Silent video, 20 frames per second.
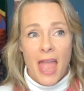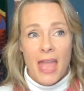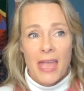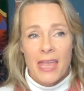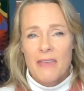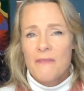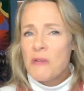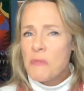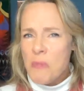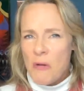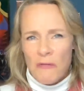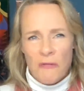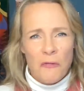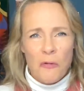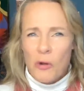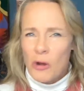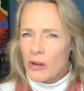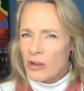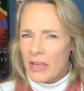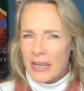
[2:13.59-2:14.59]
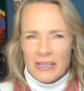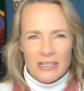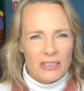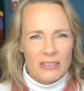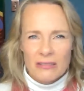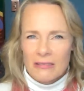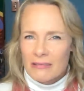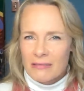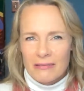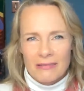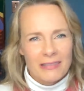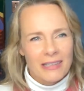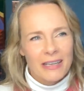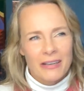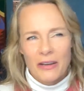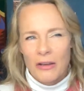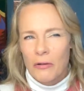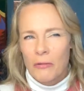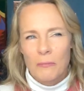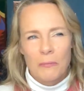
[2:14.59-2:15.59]
even before, like,
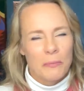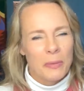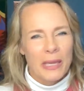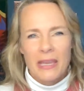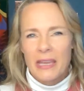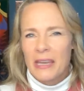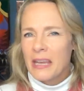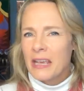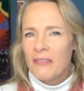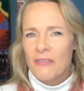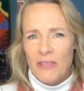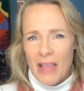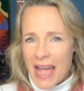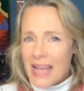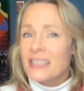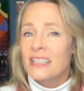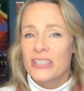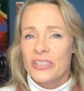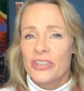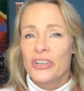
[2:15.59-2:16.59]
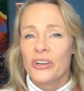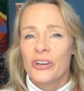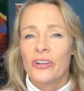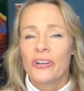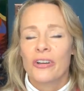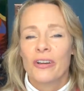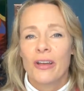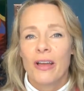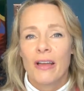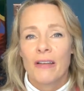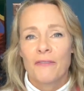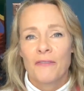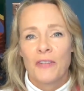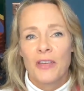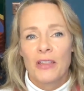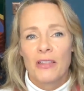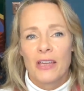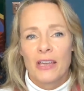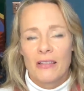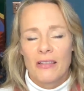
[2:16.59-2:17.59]
beginning of last year,
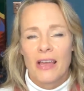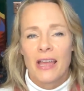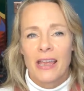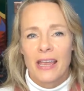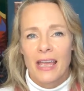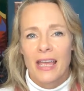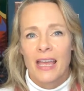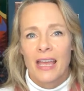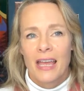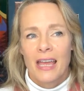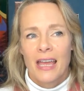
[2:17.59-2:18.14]
feeling like,